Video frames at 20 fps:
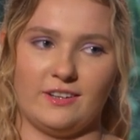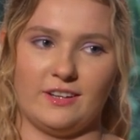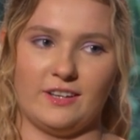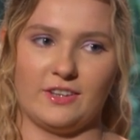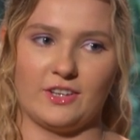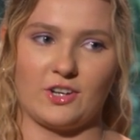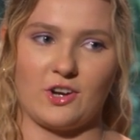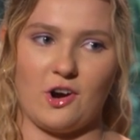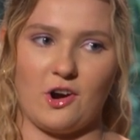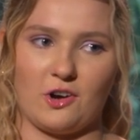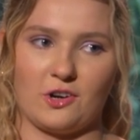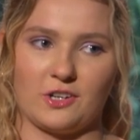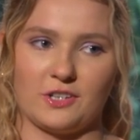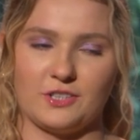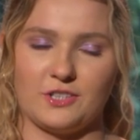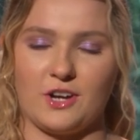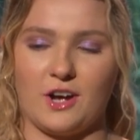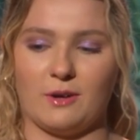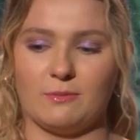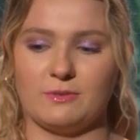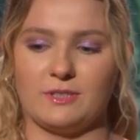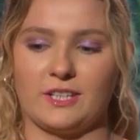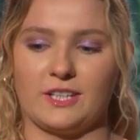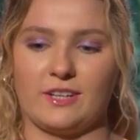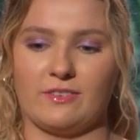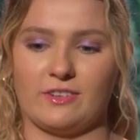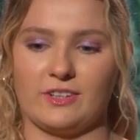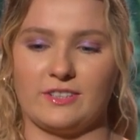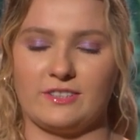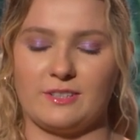in the car and Tom's like
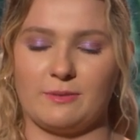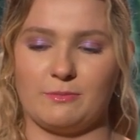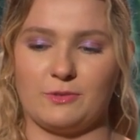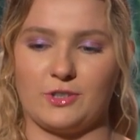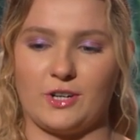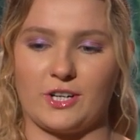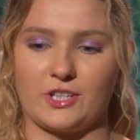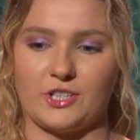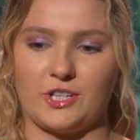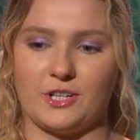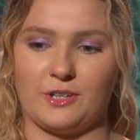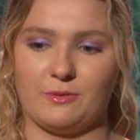giving us some direction.